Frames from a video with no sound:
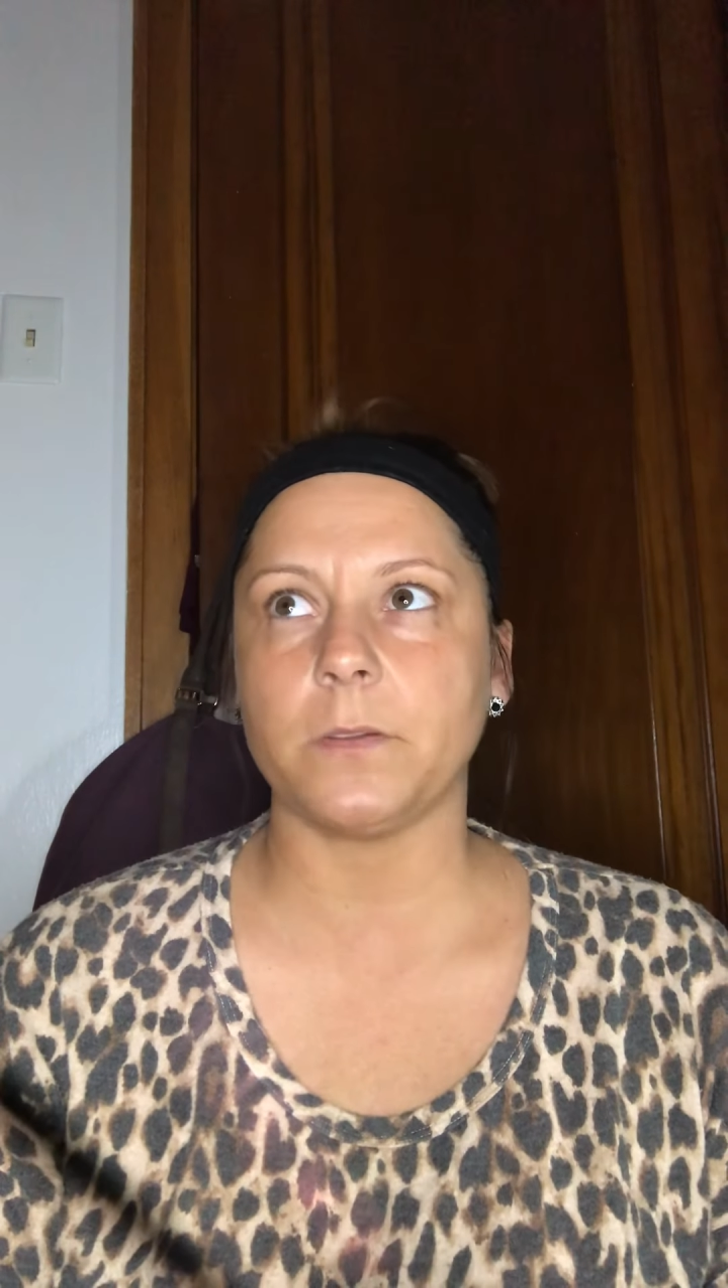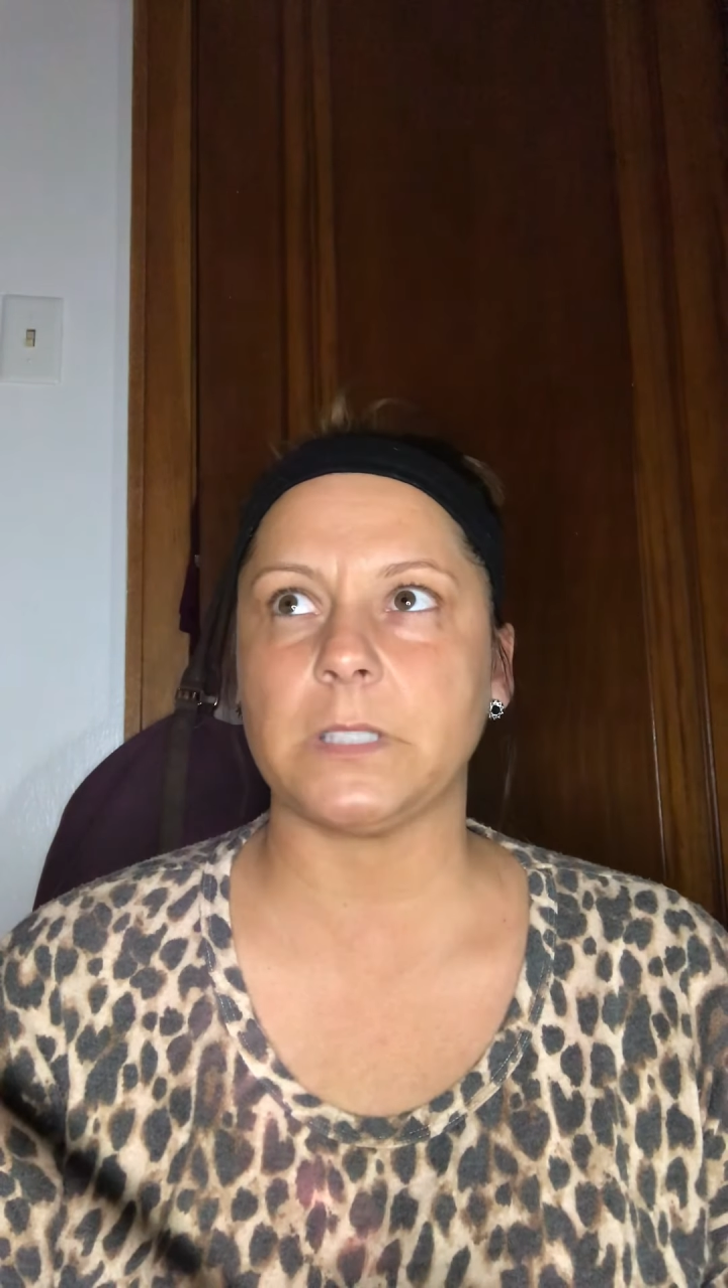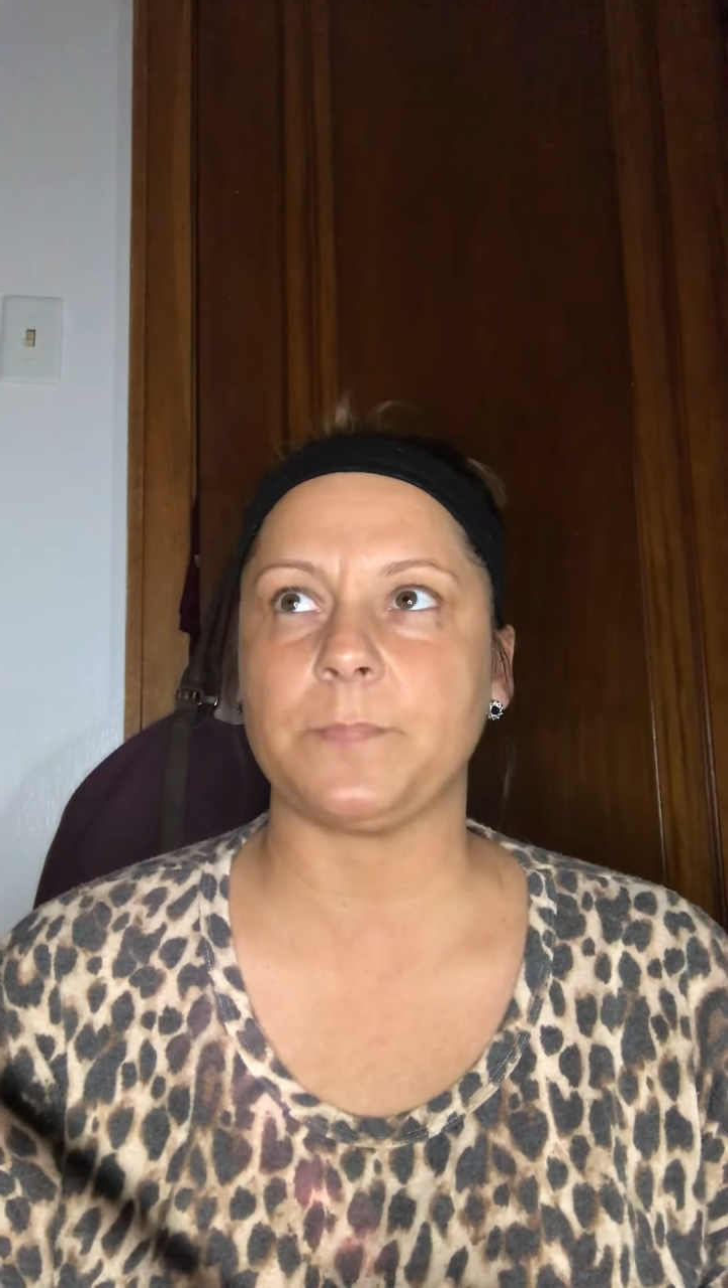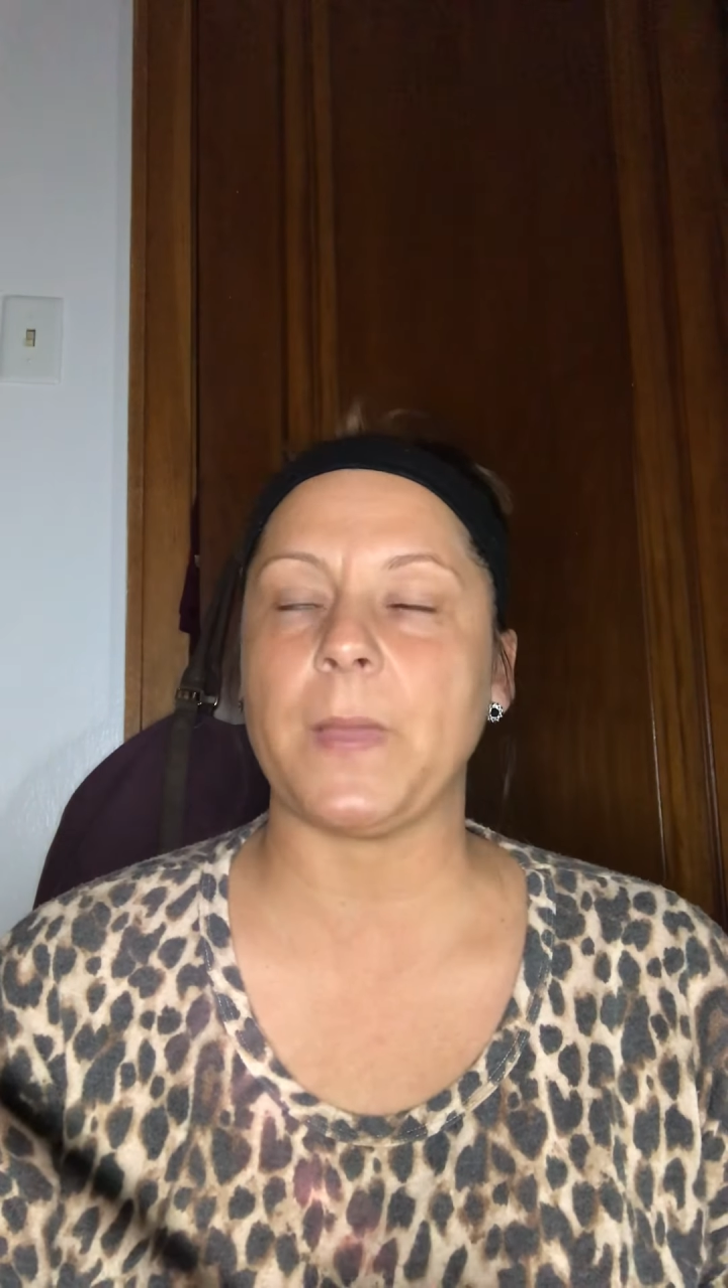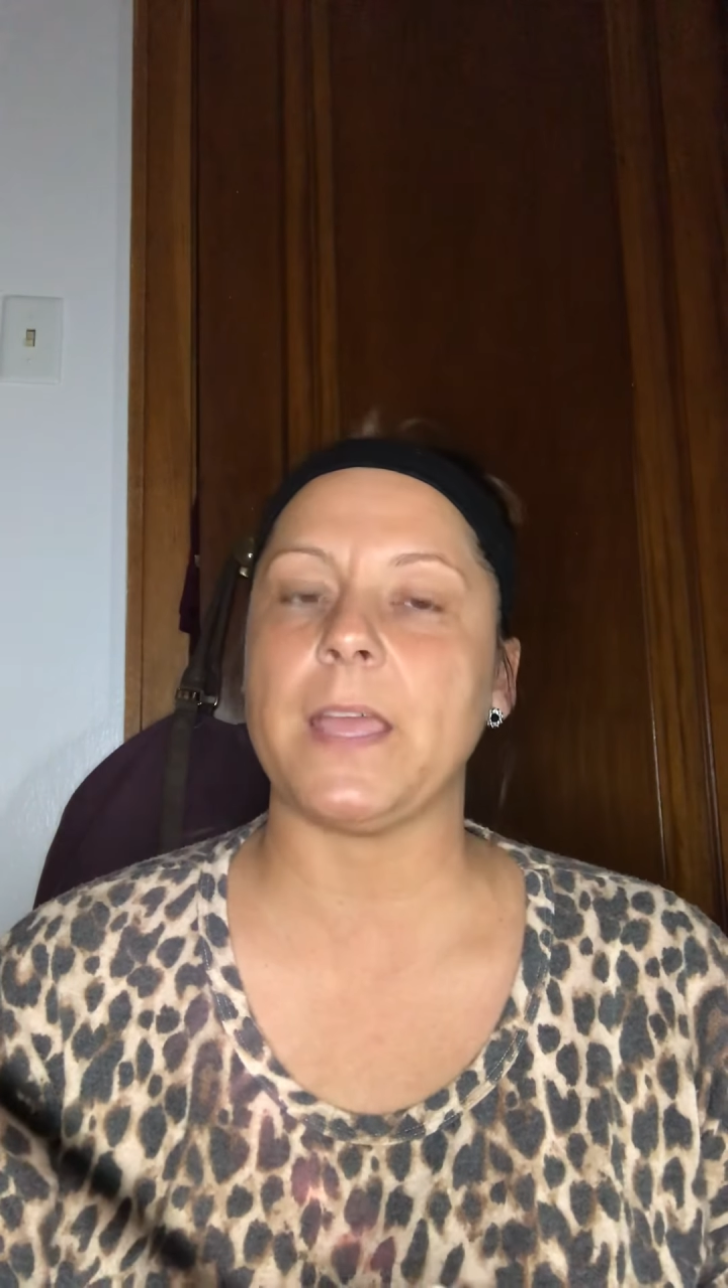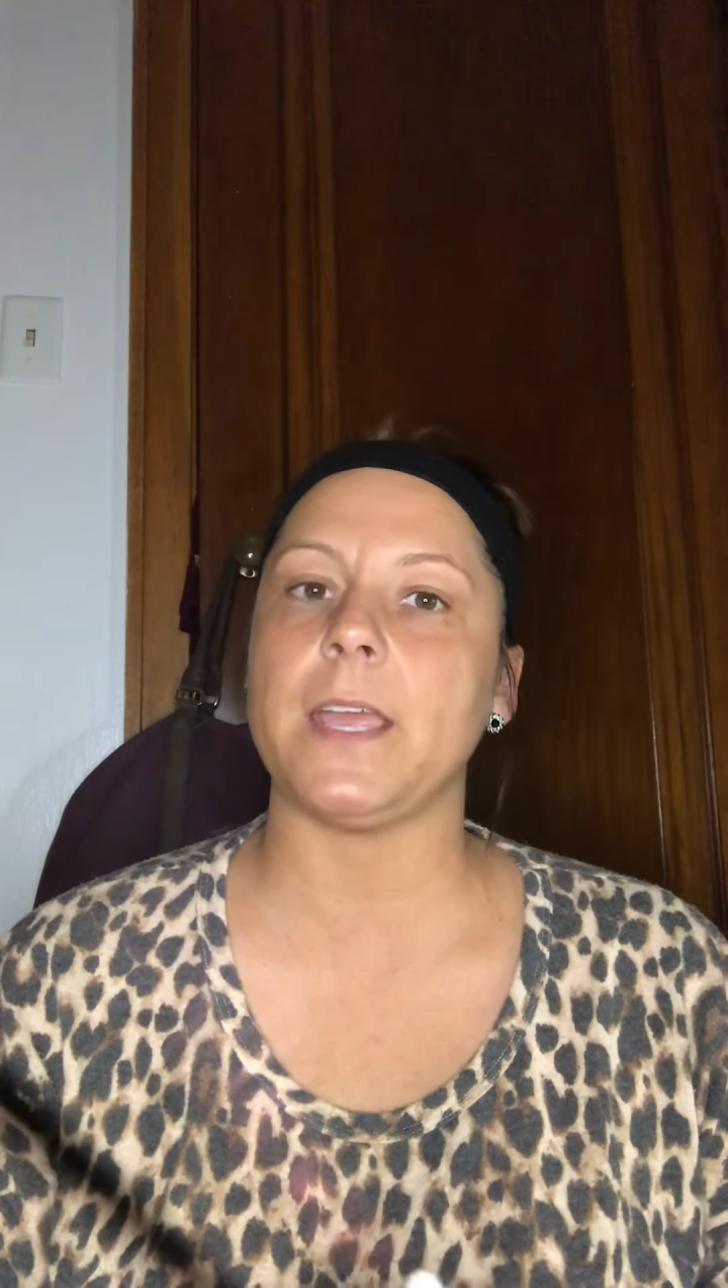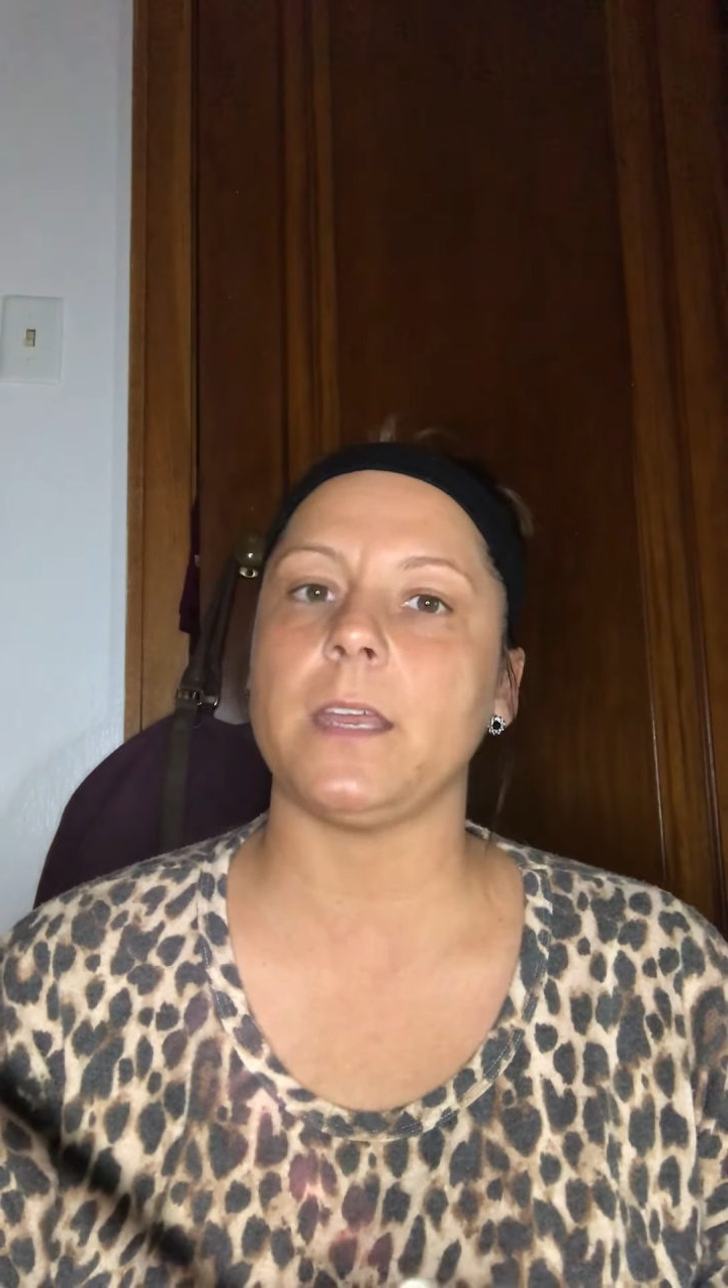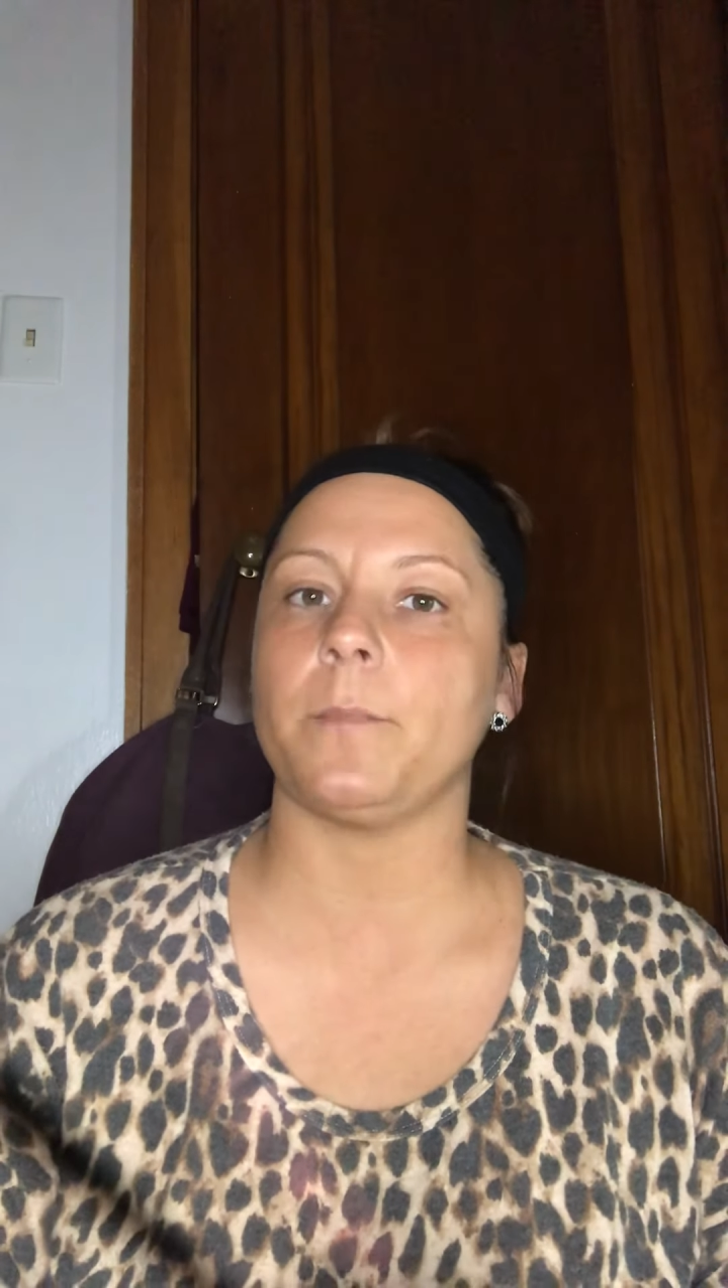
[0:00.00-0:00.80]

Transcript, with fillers: was been